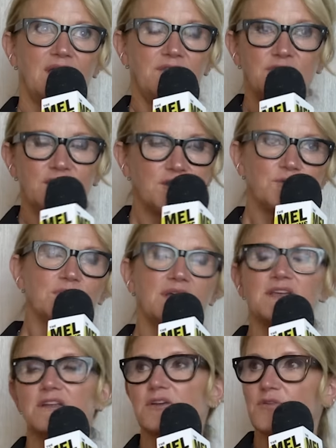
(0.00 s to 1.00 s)
I think you and
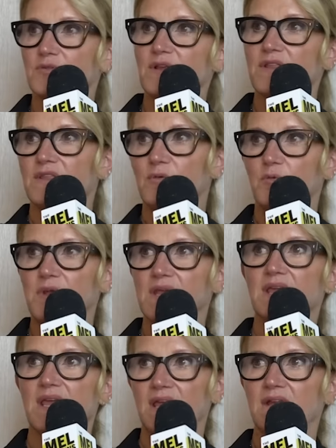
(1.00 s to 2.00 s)
I can agree that we
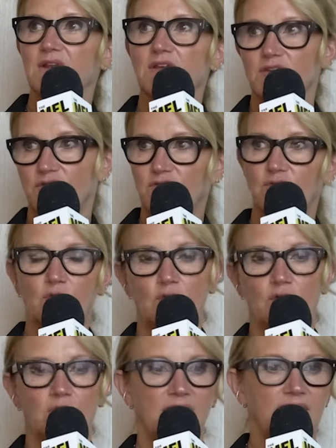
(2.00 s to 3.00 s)
can't
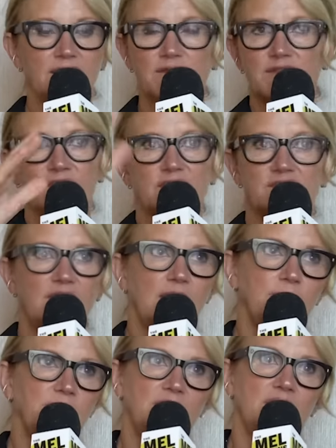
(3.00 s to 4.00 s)
control anything that's
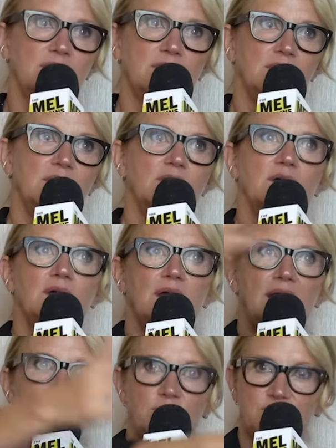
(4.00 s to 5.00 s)
happening
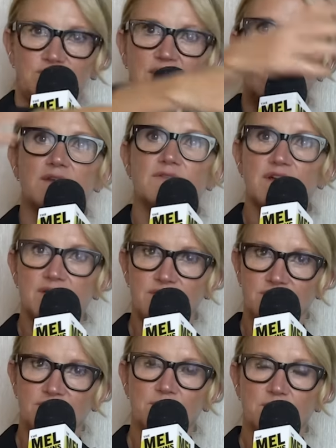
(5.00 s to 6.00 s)
outside of
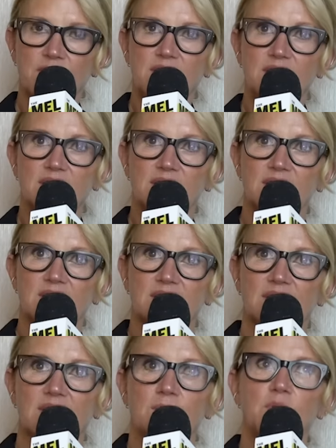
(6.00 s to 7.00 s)
us, right?
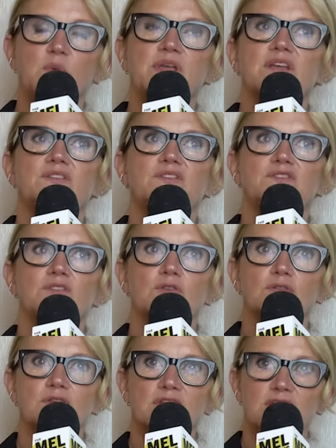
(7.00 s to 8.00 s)
But we can
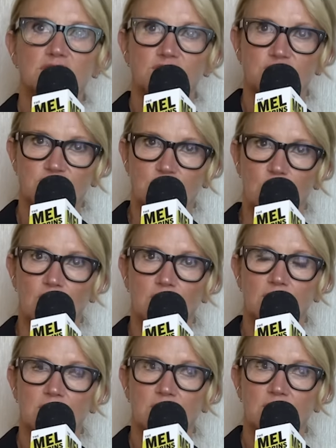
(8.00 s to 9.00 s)
certainly
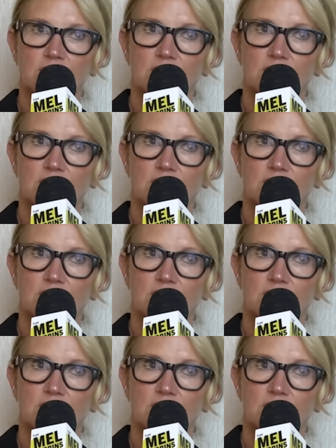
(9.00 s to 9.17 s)
control